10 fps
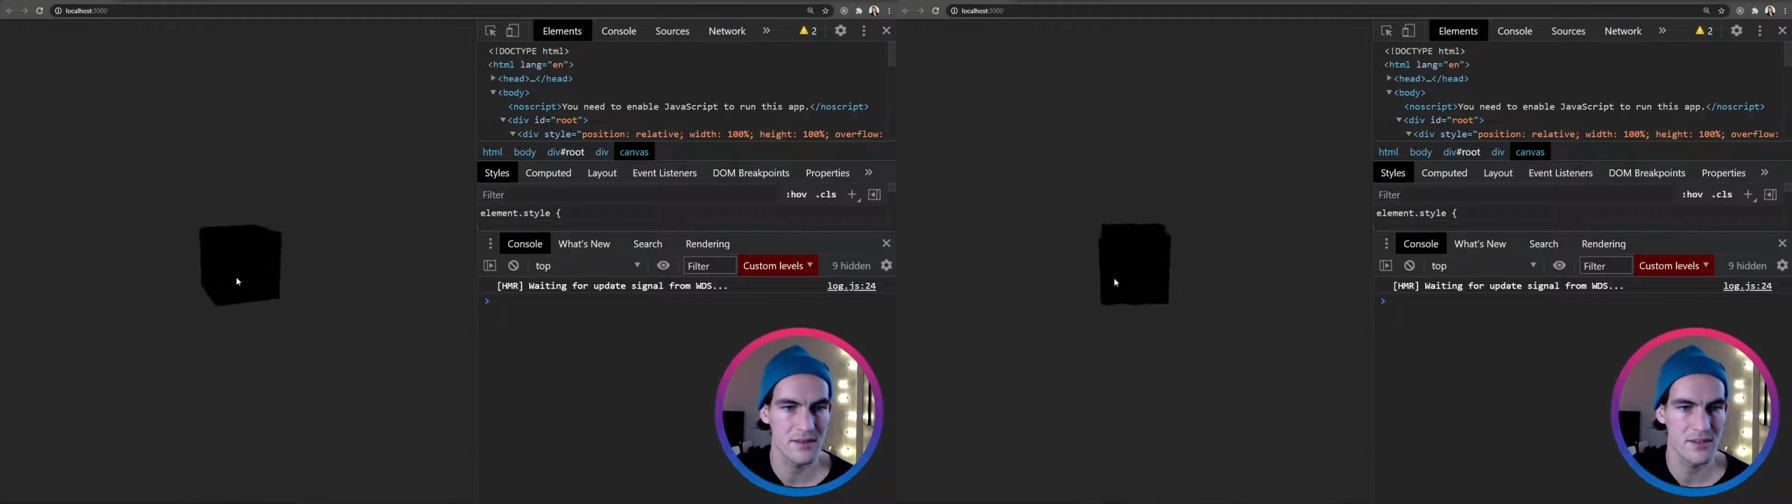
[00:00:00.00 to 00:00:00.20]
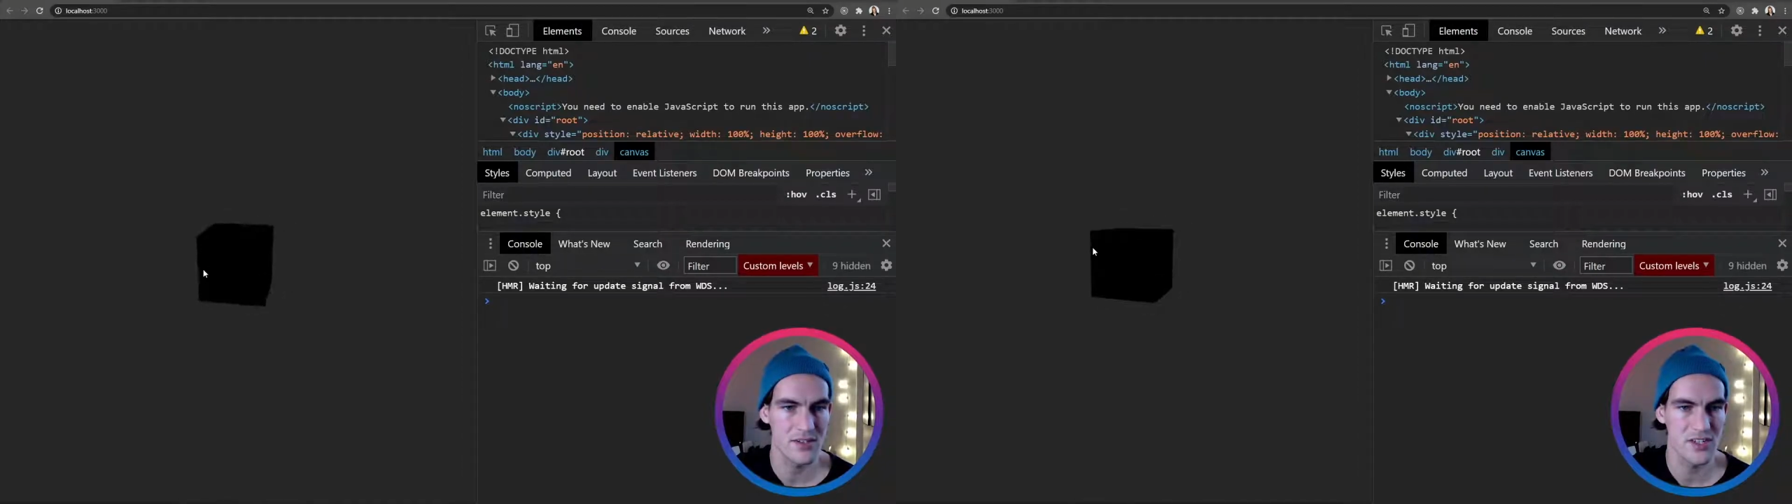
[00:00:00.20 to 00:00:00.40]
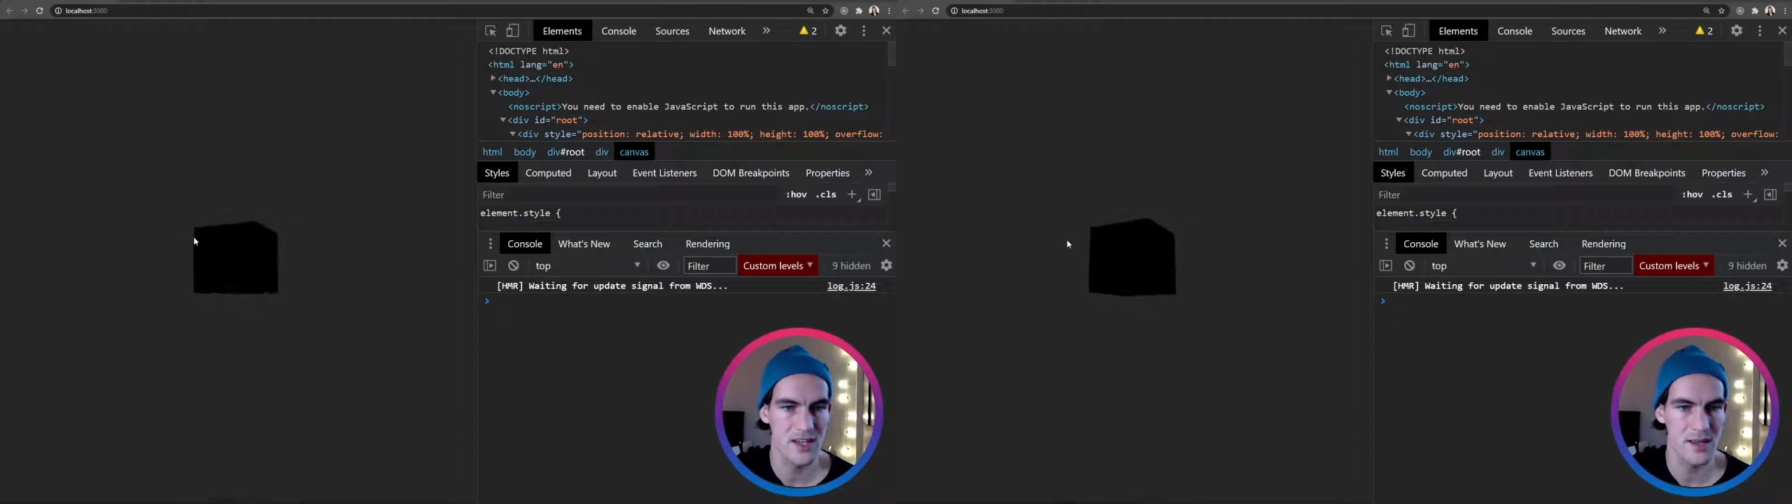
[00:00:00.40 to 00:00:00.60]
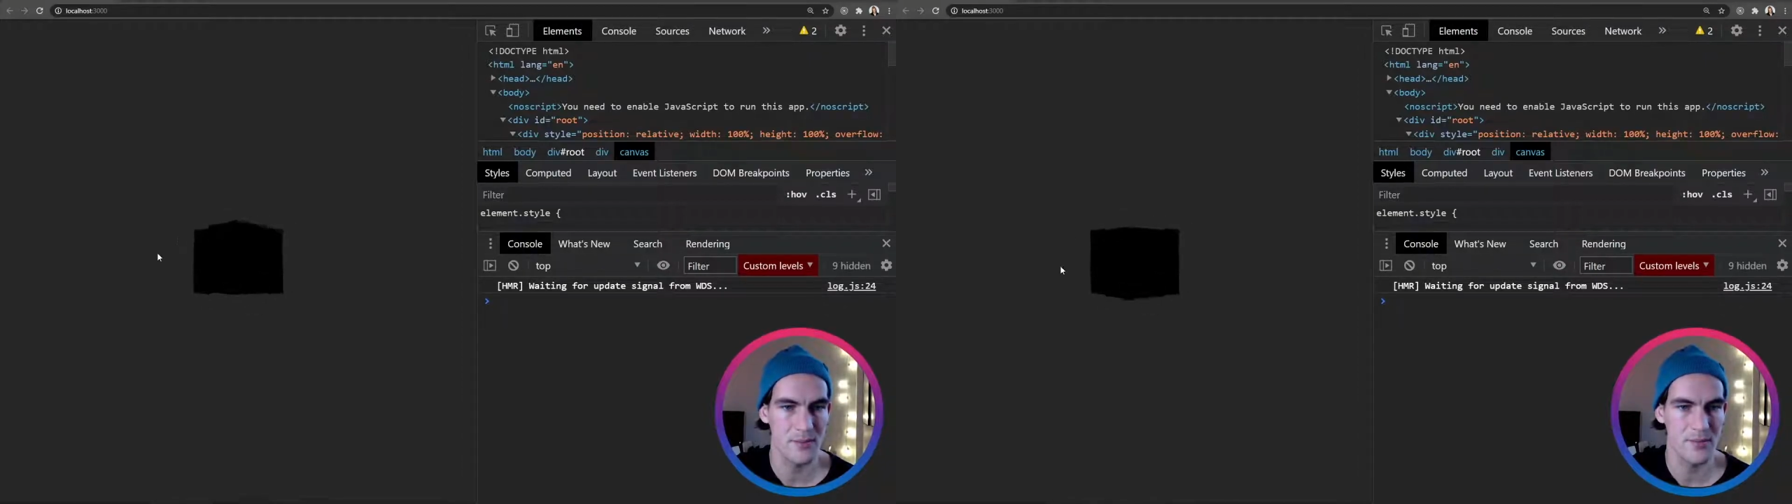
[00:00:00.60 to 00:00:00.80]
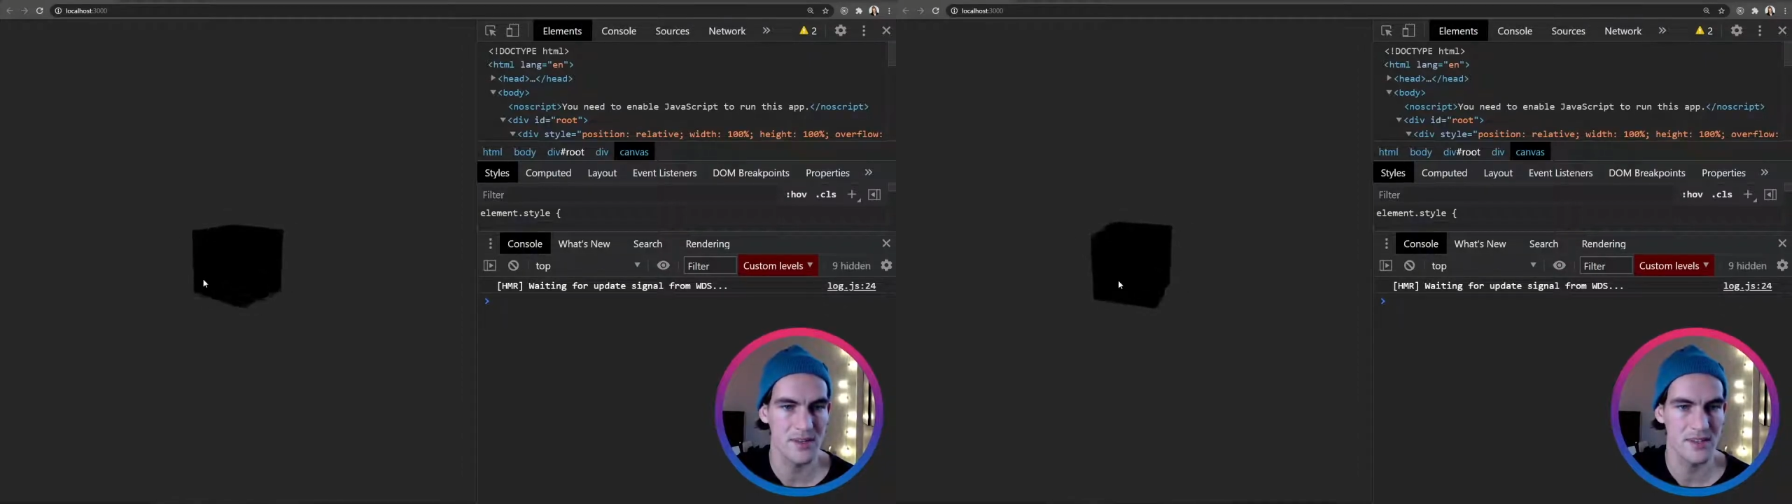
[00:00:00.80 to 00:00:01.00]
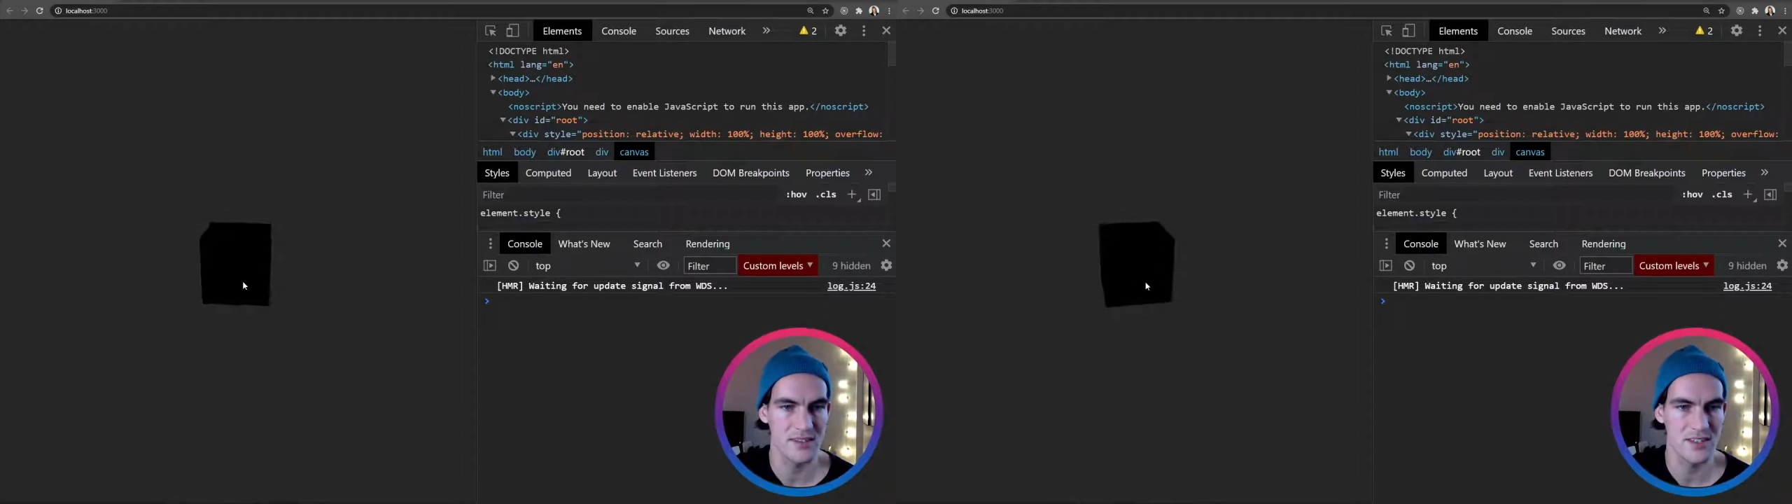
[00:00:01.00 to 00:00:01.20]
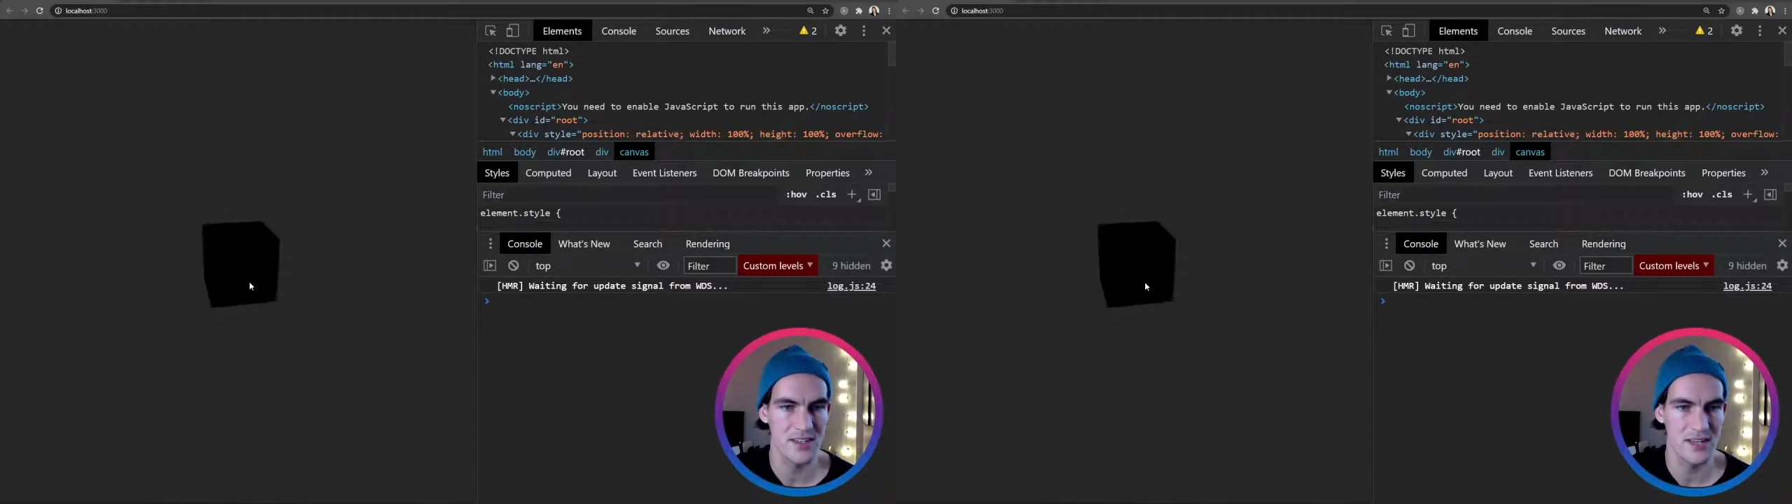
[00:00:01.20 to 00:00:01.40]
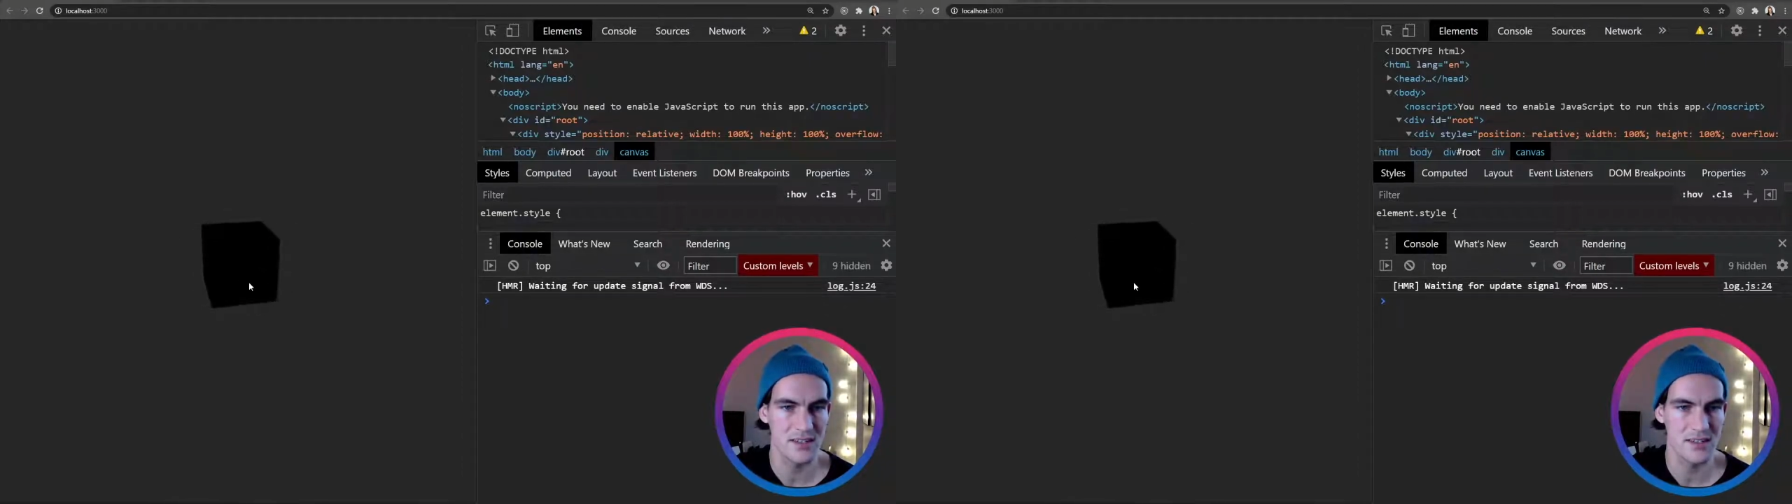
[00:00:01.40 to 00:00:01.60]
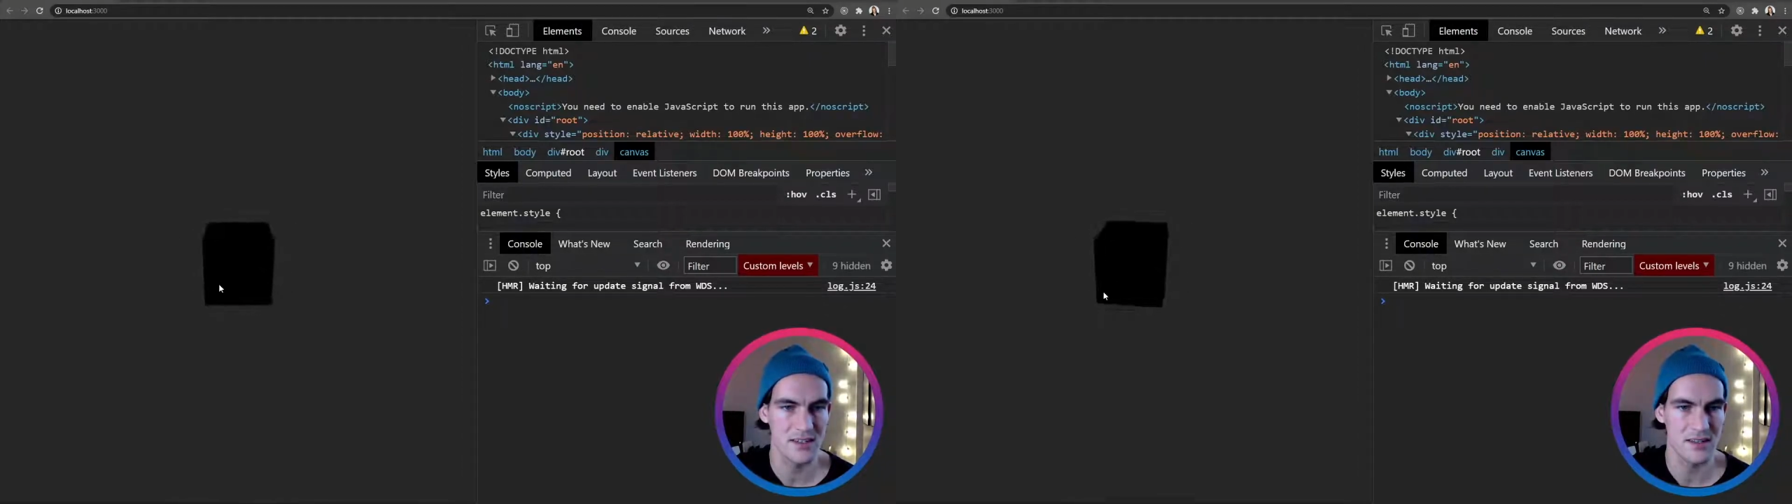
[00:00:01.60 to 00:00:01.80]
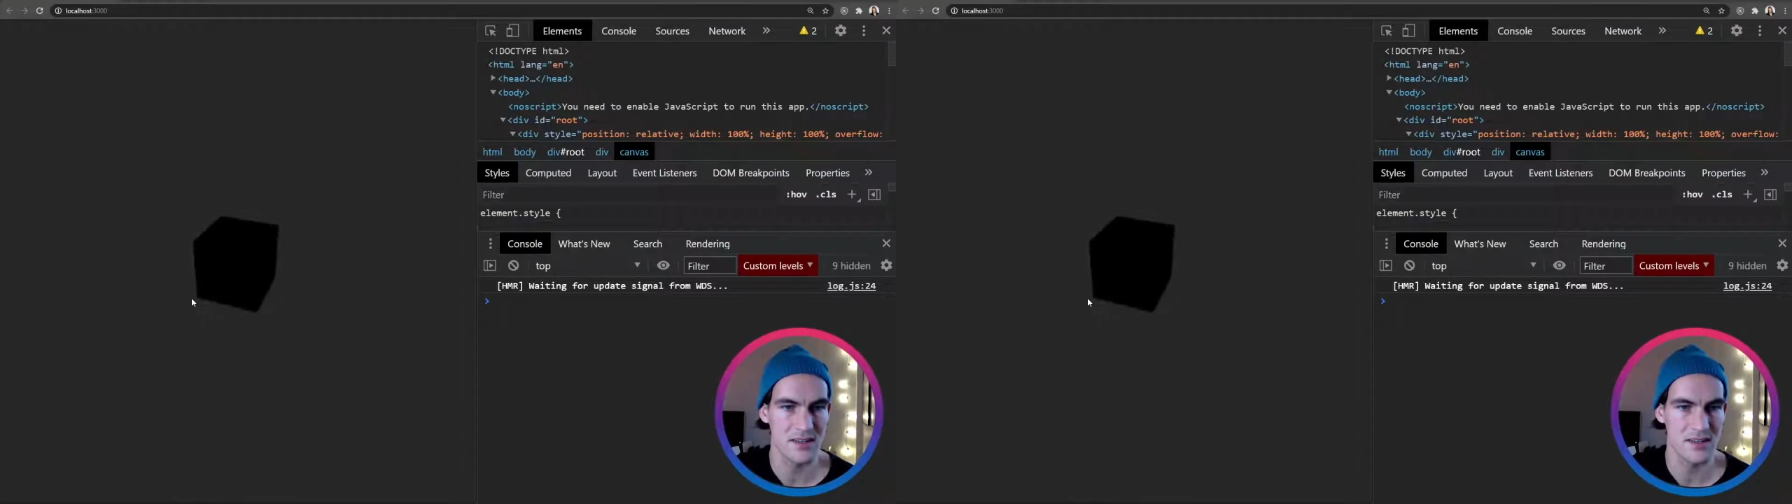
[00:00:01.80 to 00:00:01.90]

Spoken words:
shape is changing